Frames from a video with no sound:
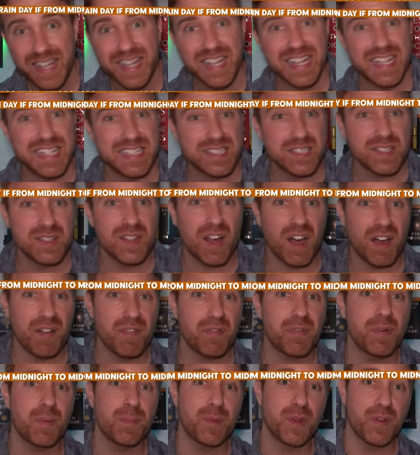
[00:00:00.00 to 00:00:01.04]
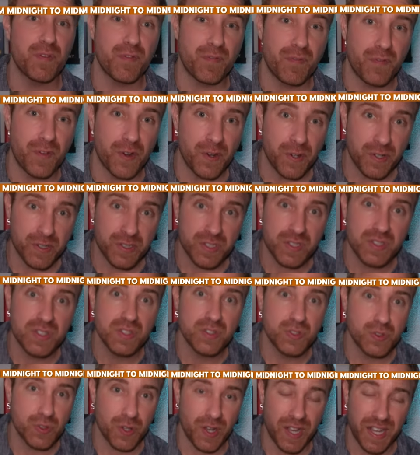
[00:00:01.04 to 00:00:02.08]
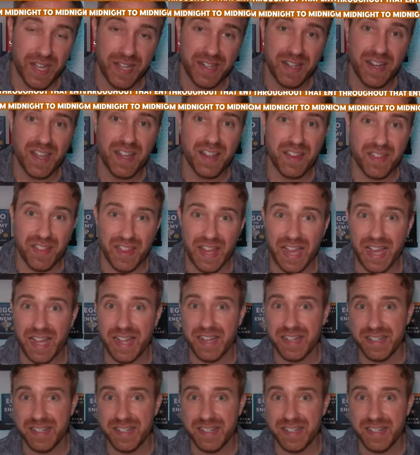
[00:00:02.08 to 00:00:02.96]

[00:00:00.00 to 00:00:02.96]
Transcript: It's not from your first train that